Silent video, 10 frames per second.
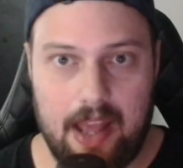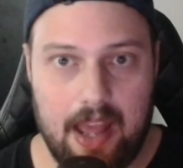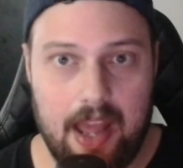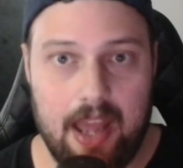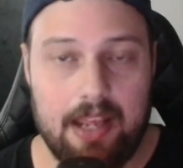
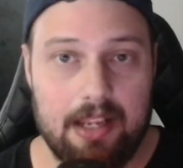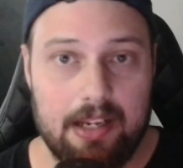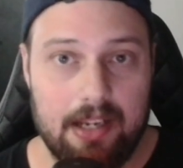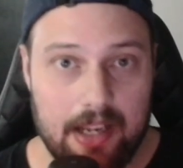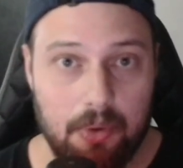
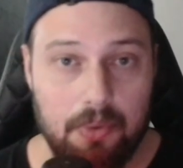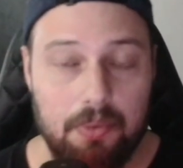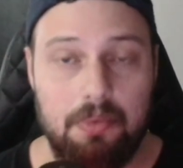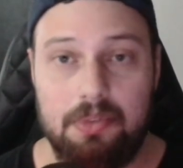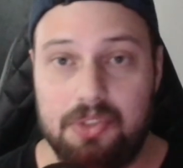adding
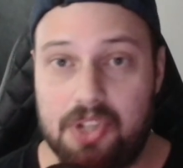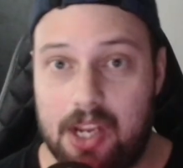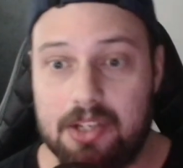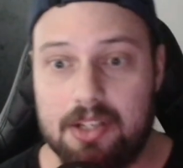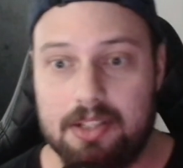little
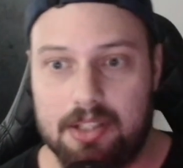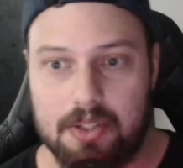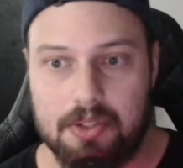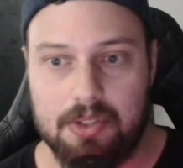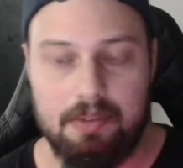changes
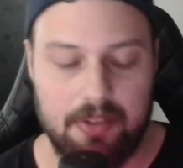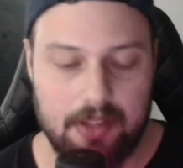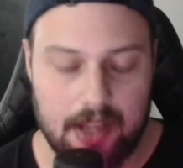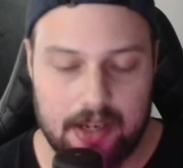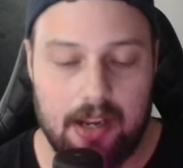into something
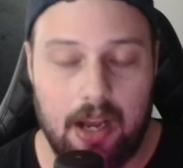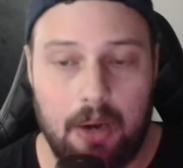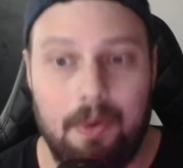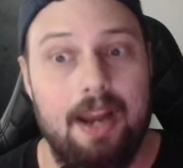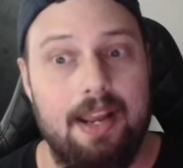that
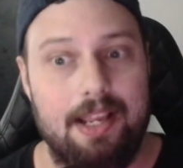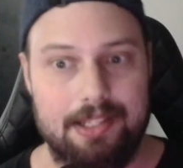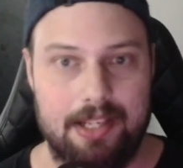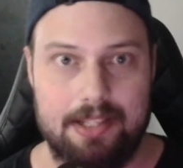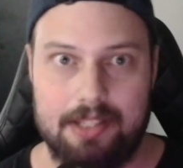already
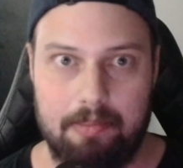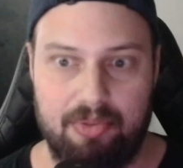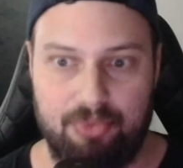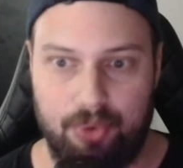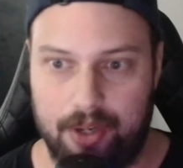existed
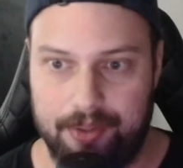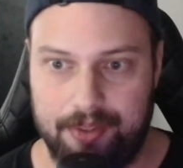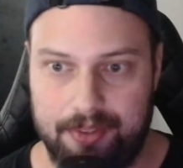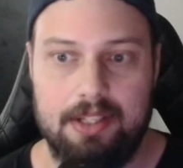before.